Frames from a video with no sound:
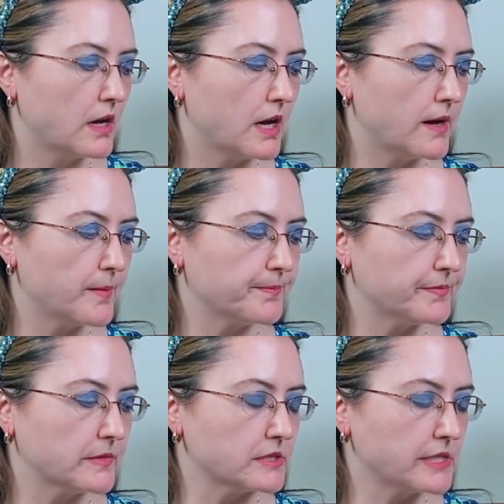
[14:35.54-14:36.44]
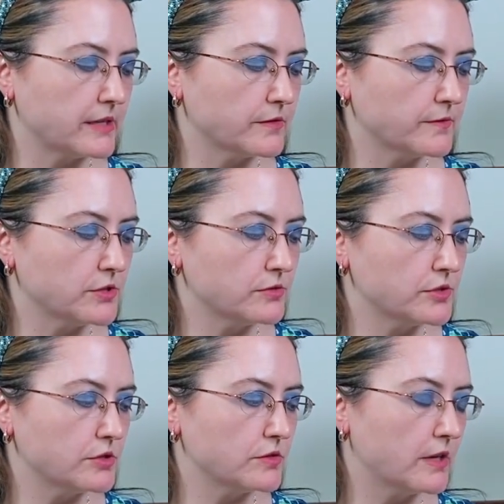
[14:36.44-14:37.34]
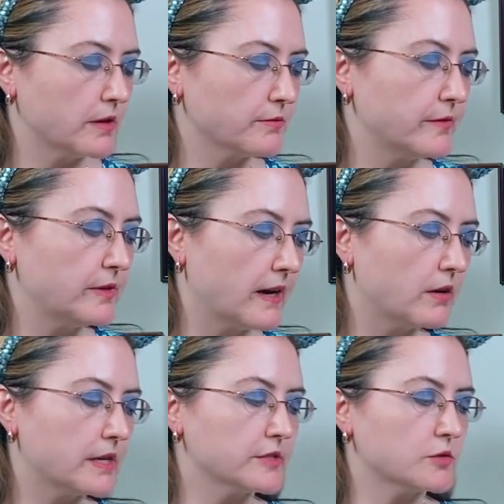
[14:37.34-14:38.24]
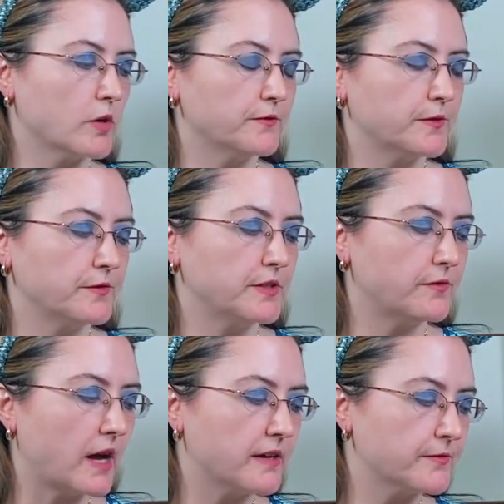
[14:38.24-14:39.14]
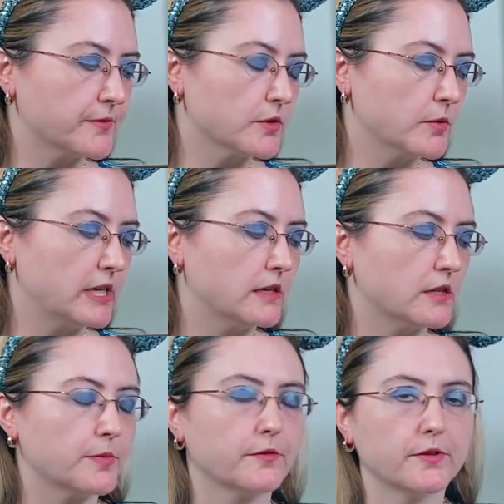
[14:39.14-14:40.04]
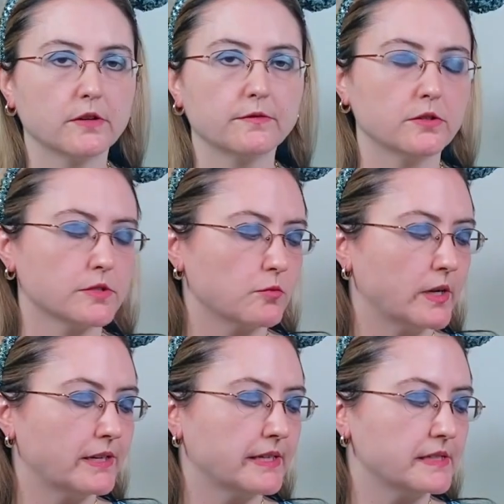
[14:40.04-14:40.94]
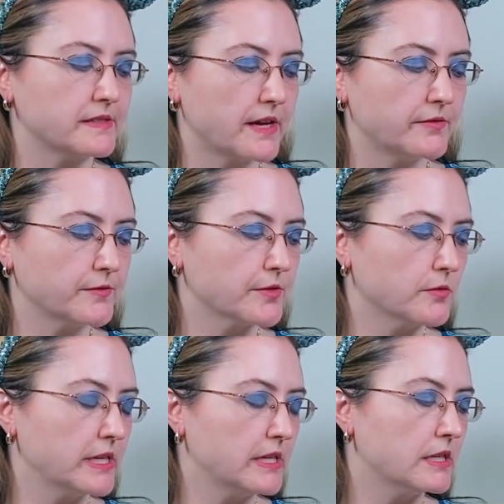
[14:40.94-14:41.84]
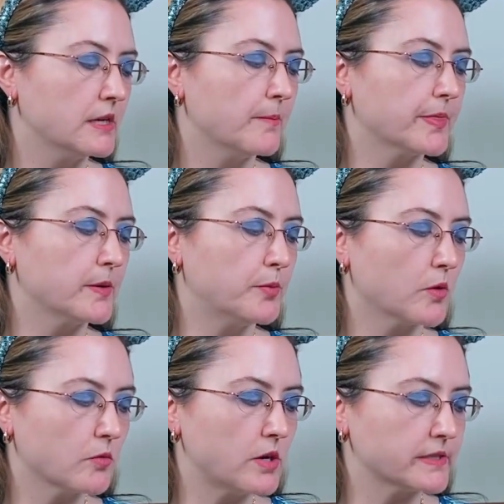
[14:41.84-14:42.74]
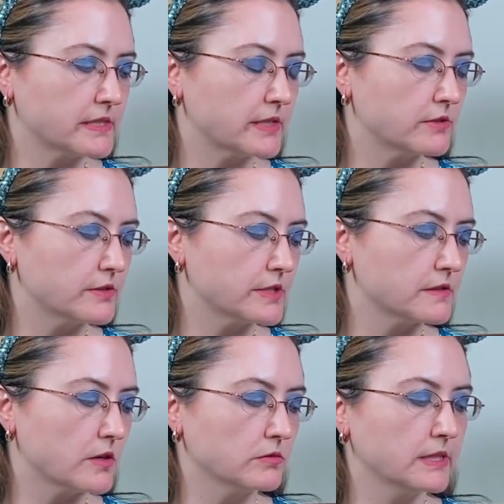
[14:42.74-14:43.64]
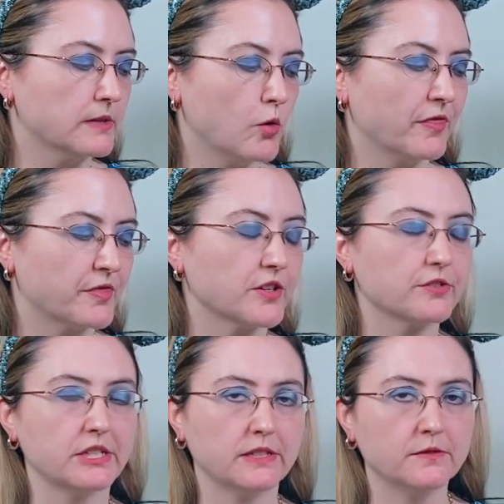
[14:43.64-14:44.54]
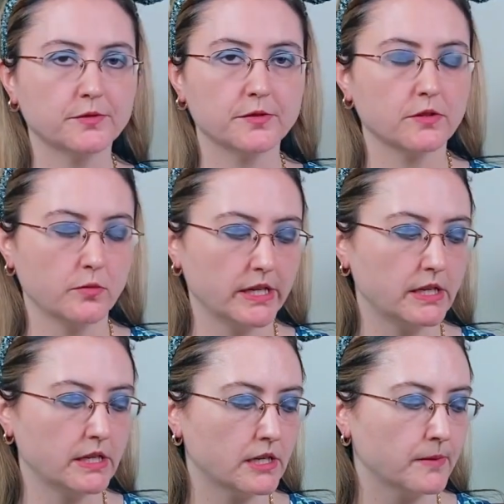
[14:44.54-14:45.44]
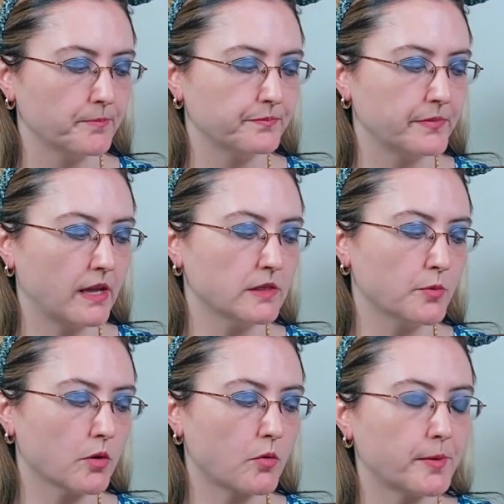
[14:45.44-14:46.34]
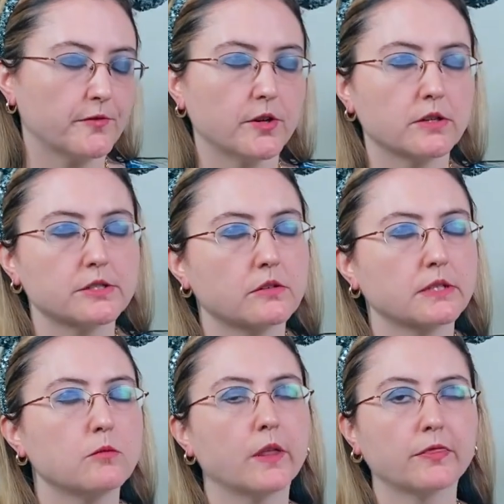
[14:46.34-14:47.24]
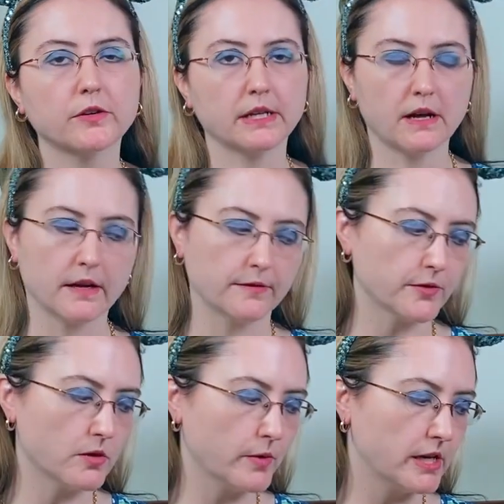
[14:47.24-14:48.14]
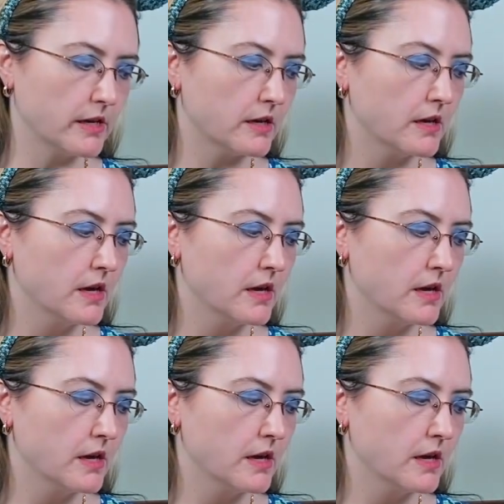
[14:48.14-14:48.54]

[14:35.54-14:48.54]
The Standard View Studio at Riviera is $155 for the week. The Preferred View is $197 for the week. The Boardwalk Standard is only $113 for the week, and the Boardwalk Preferred is only $139 for a week.